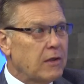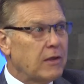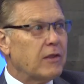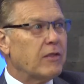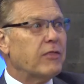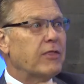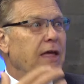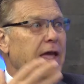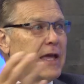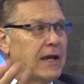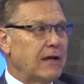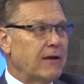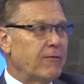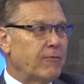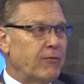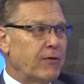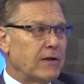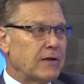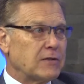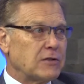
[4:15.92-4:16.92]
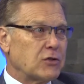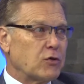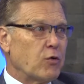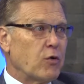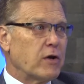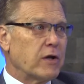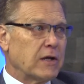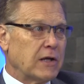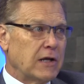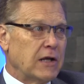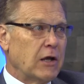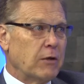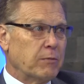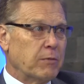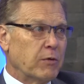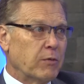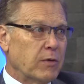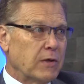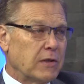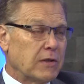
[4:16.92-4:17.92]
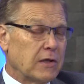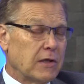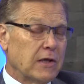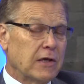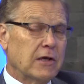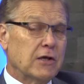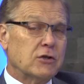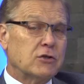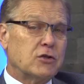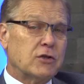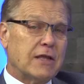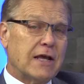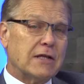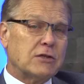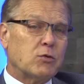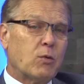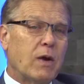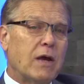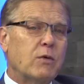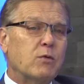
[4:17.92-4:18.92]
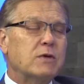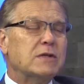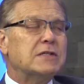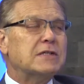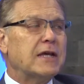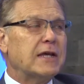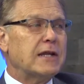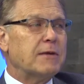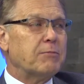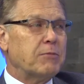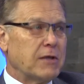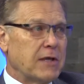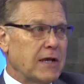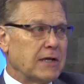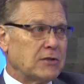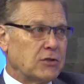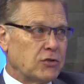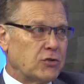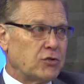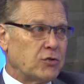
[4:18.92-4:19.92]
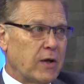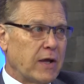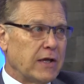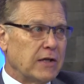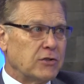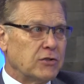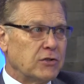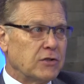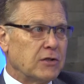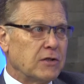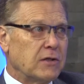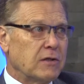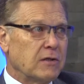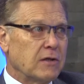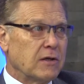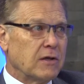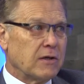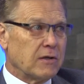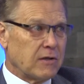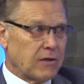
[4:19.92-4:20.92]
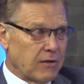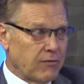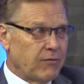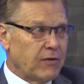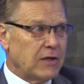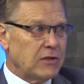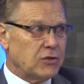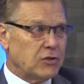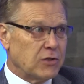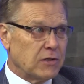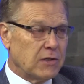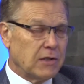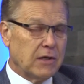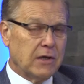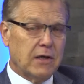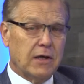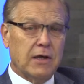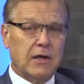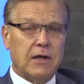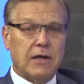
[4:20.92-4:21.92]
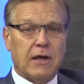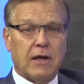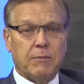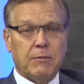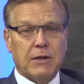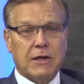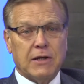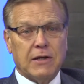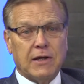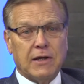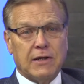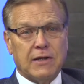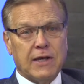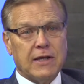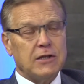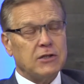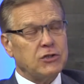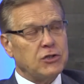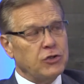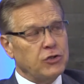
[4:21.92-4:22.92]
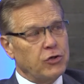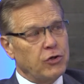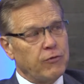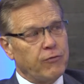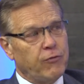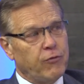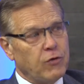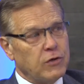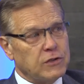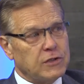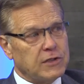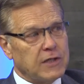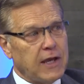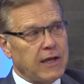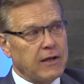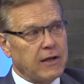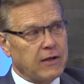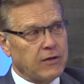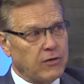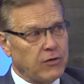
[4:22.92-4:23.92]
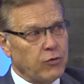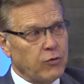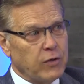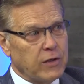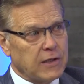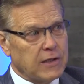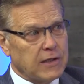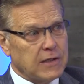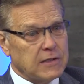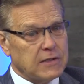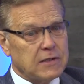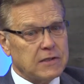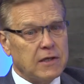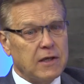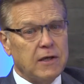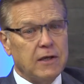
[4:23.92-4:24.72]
that in effect SCORE can help me with? So that's why we set up the exit strategy convention. I mean, Dennis, in your foresight on doing this,